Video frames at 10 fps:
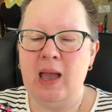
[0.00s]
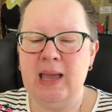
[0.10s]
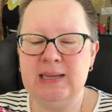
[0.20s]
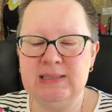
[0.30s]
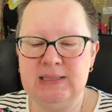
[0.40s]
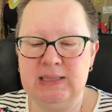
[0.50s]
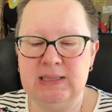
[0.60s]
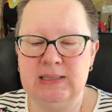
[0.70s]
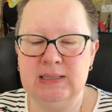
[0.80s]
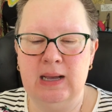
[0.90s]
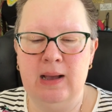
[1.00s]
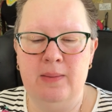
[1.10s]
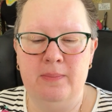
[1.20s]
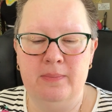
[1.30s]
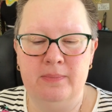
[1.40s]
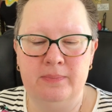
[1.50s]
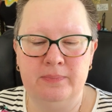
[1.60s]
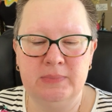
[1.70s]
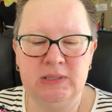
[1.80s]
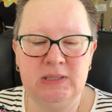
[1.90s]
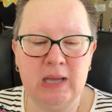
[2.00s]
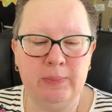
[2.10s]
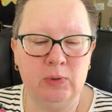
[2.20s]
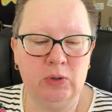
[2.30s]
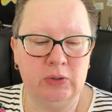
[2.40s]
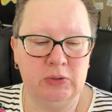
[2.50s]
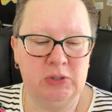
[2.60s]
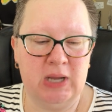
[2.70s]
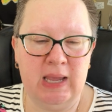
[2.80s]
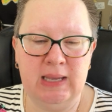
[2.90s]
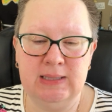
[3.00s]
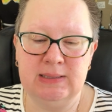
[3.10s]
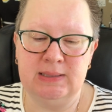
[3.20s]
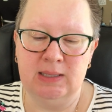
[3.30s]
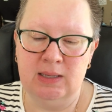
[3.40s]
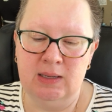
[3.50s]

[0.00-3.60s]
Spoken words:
I did double crochets.